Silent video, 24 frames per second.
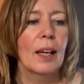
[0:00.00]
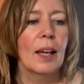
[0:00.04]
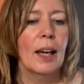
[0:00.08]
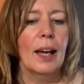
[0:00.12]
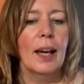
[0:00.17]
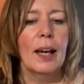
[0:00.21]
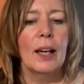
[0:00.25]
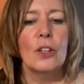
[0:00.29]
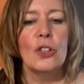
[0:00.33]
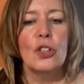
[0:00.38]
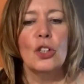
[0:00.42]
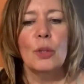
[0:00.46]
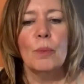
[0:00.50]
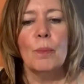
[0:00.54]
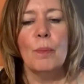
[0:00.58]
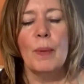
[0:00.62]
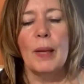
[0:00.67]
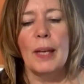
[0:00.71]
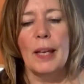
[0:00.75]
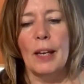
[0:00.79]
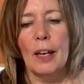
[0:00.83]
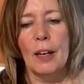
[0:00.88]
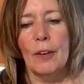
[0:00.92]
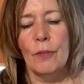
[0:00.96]
And you
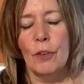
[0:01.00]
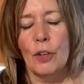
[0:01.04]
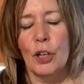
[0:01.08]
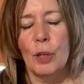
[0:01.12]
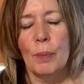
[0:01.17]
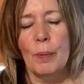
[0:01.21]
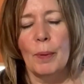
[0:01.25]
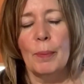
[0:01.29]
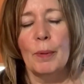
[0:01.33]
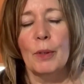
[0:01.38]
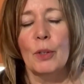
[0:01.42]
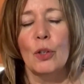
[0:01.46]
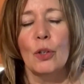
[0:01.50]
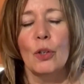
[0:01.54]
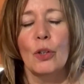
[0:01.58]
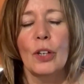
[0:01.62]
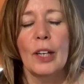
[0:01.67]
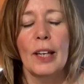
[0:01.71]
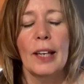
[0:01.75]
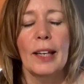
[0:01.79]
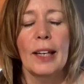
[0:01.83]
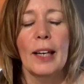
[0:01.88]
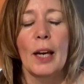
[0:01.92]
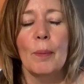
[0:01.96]
may have heard people
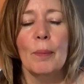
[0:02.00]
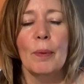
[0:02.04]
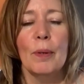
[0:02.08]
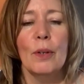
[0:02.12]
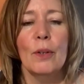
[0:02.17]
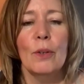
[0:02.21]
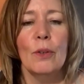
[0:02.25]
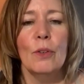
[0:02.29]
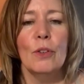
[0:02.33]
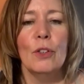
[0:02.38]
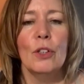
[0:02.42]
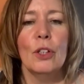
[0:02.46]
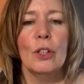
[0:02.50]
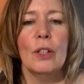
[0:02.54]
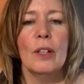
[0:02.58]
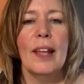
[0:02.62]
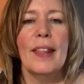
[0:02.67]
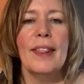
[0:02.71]
talking about